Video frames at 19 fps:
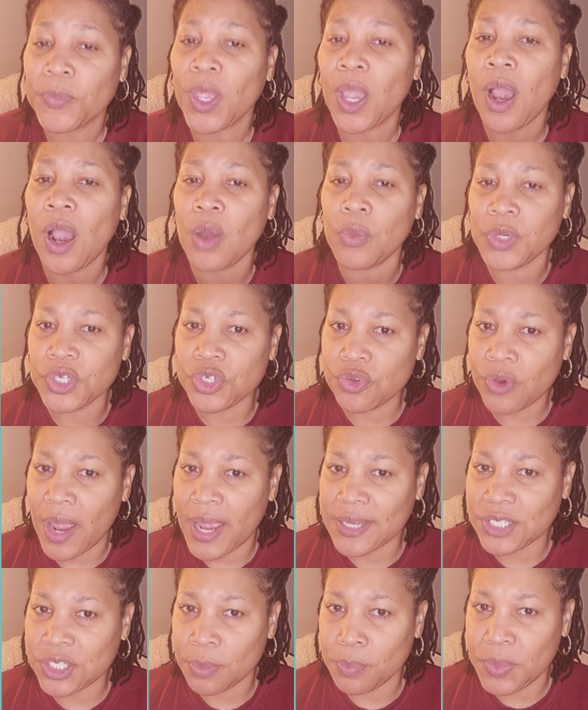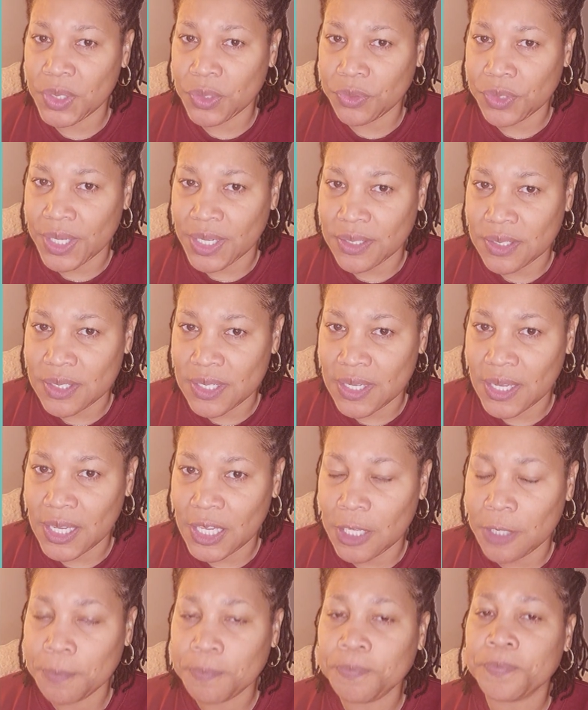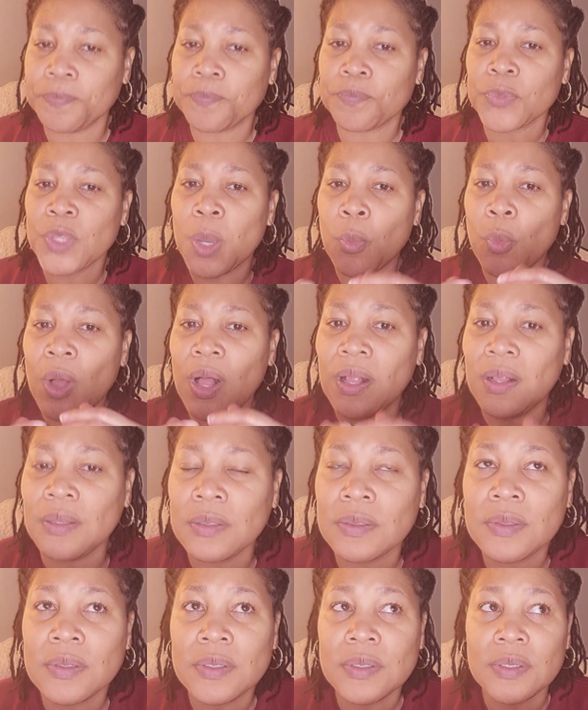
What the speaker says: Are we trying to build a team? Well,